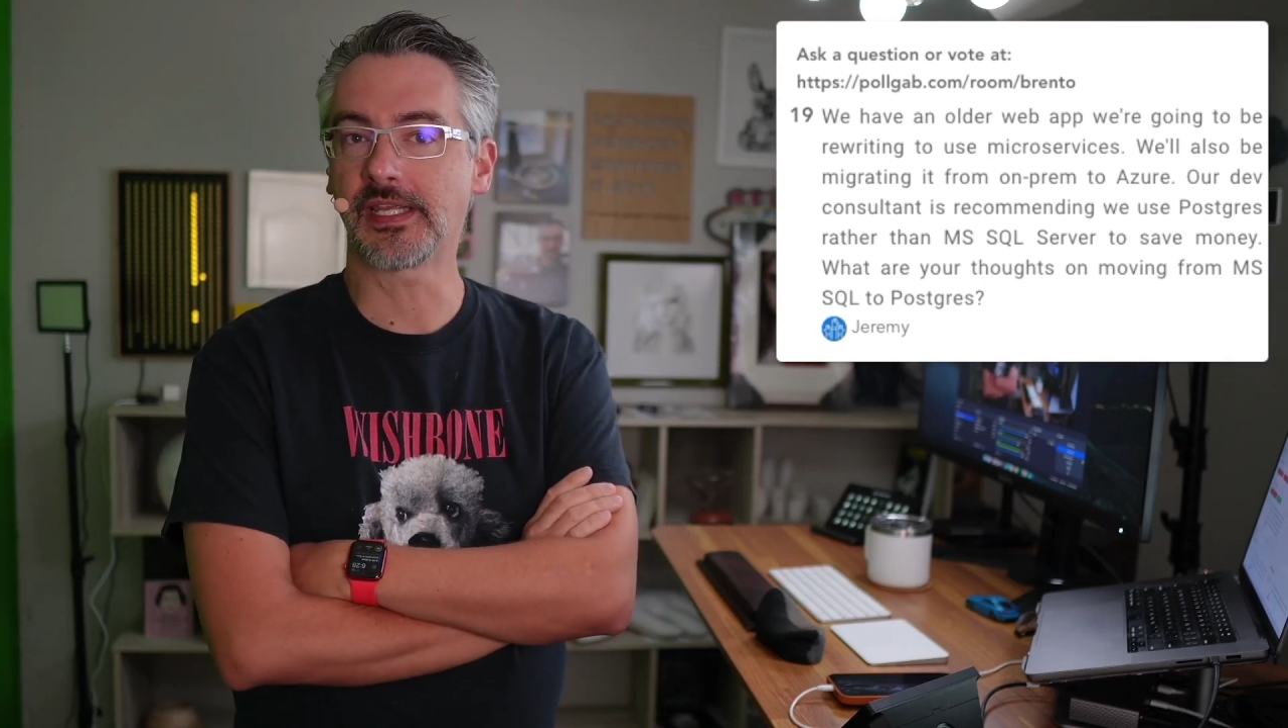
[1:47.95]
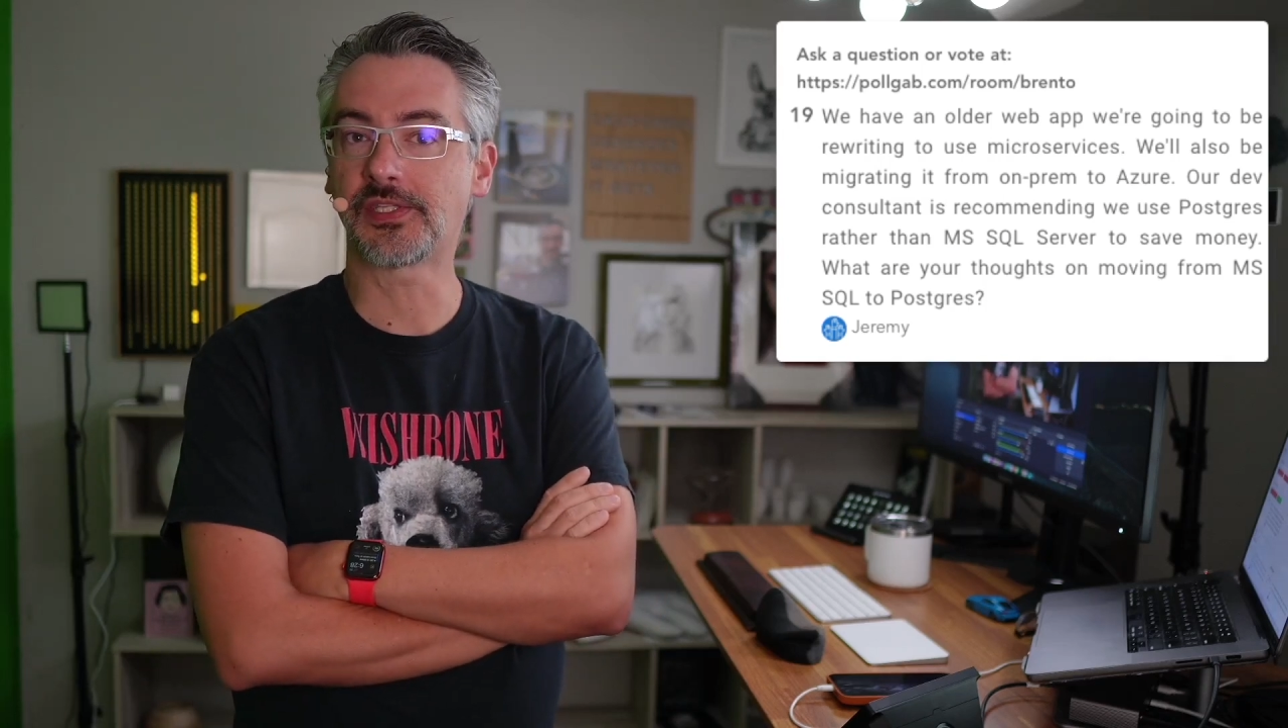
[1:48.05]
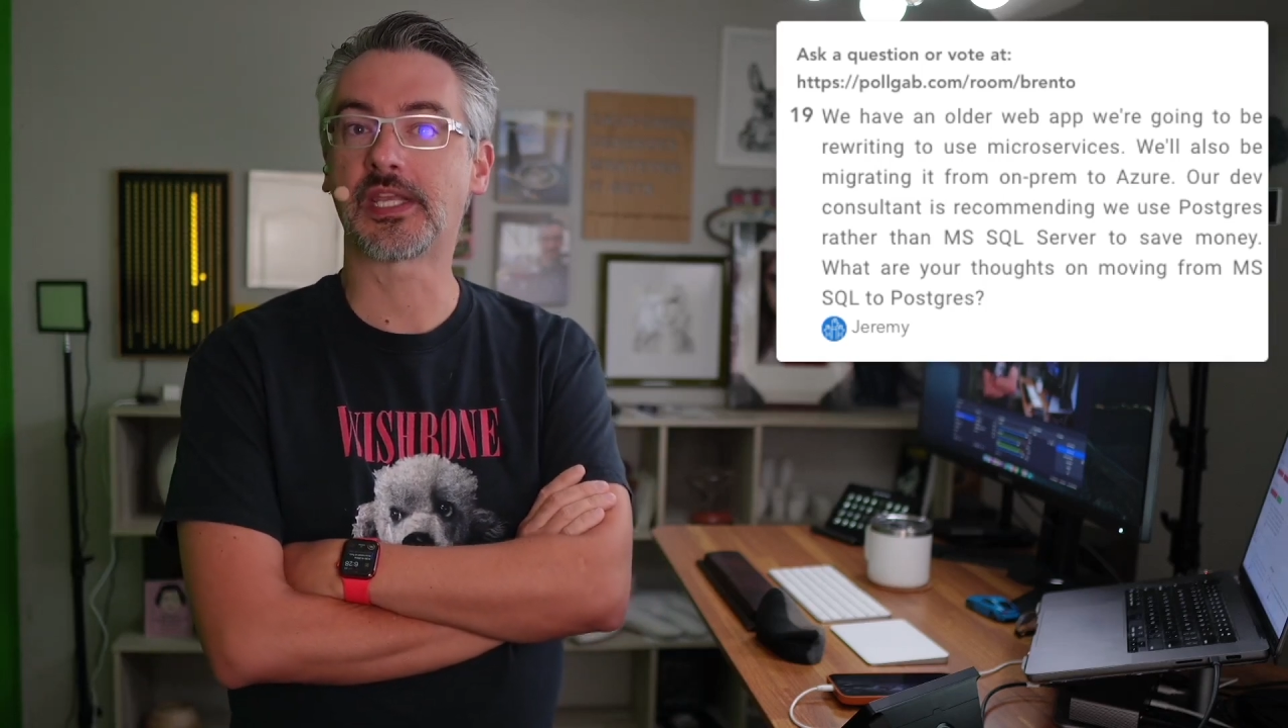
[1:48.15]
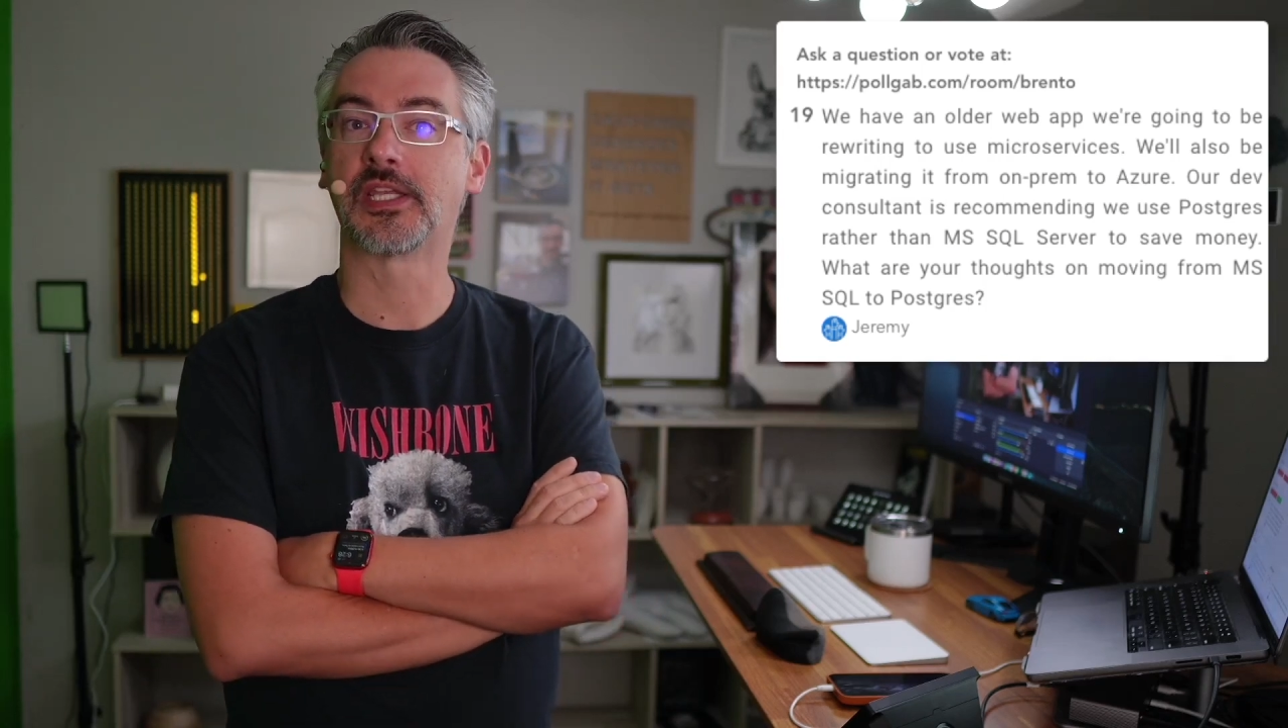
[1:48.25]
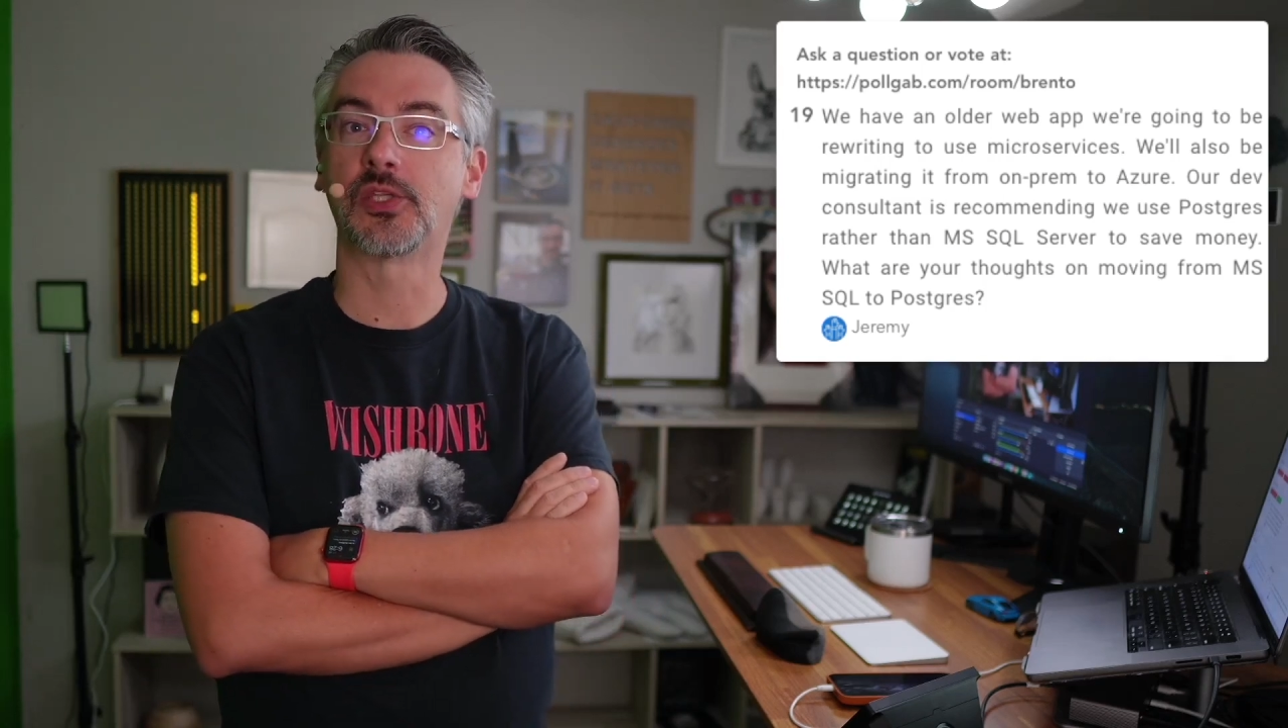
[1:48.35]

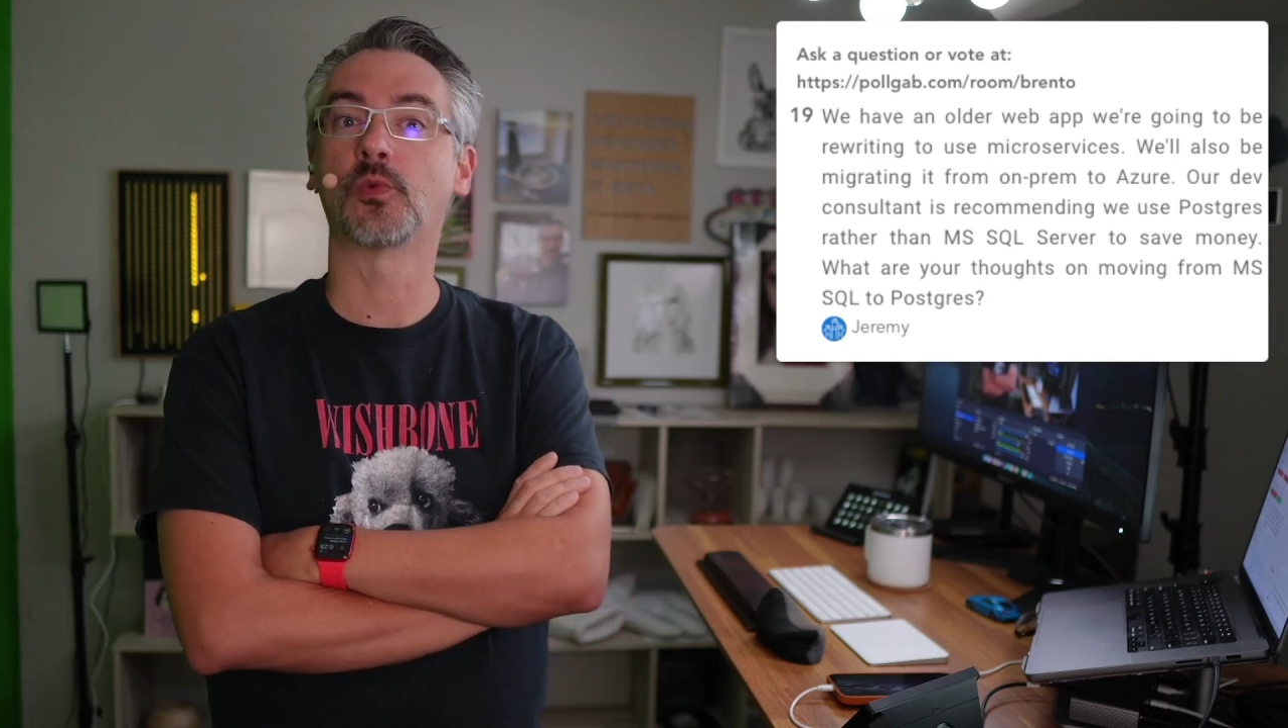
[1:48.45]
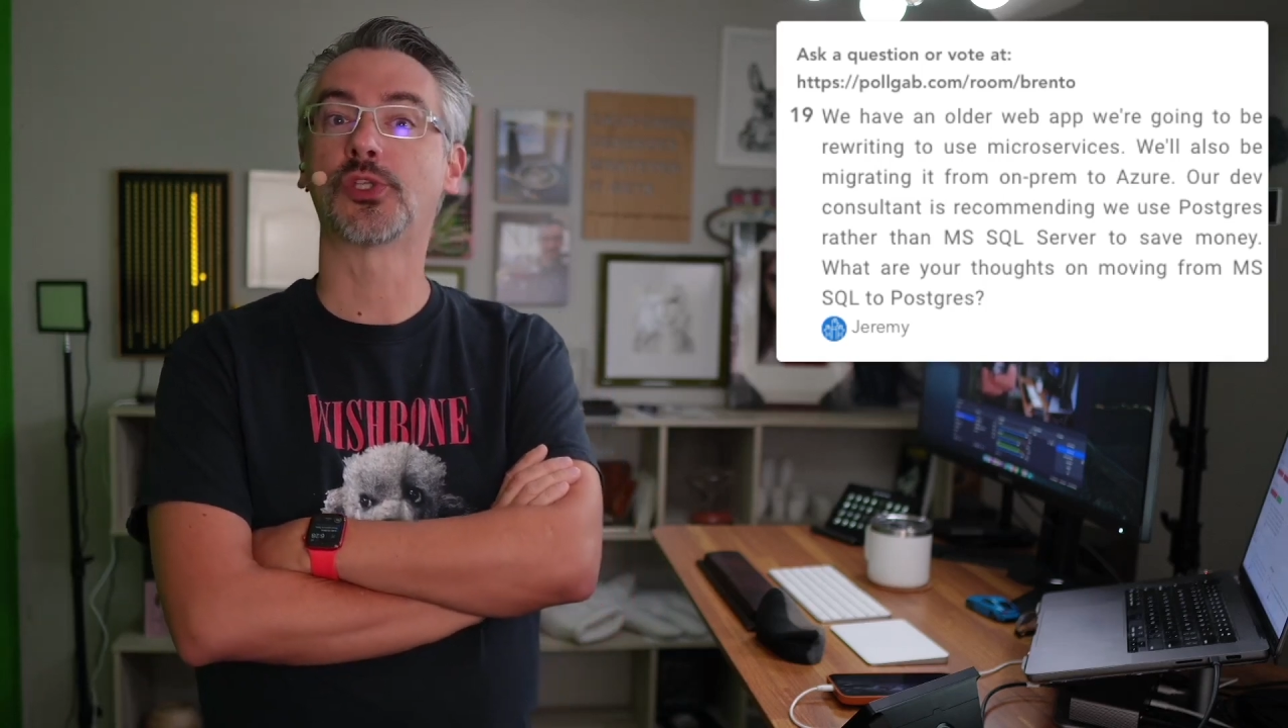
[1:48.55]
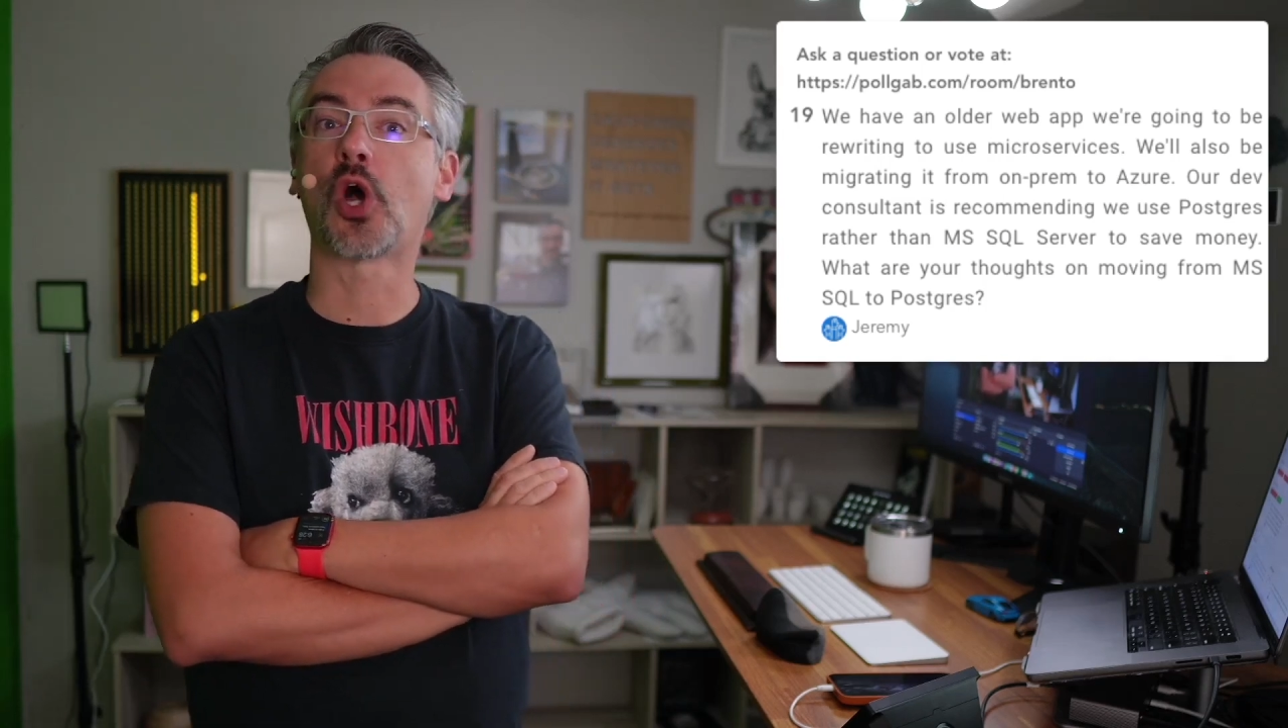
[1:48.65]
easy because it was